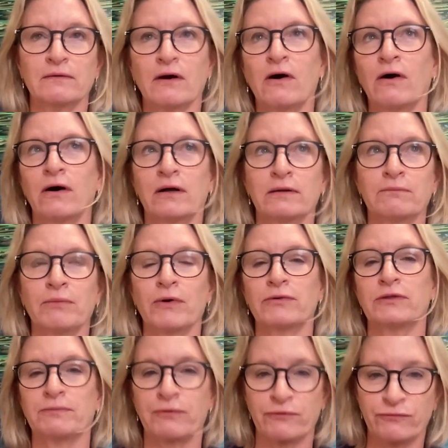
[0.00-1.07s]
on
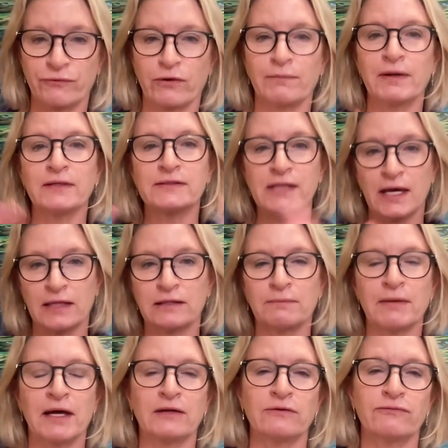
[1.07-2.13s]
both the performance and the
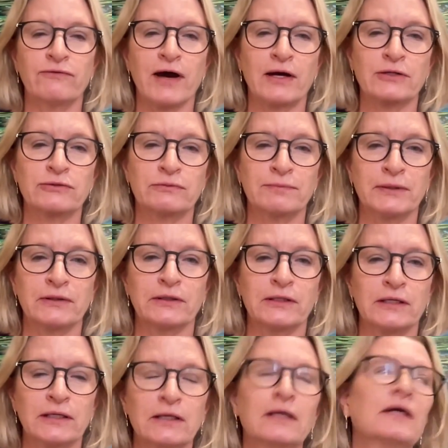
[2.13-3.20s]

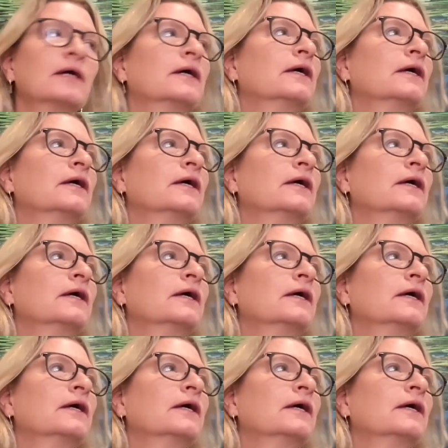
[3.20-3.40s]
manufacturability,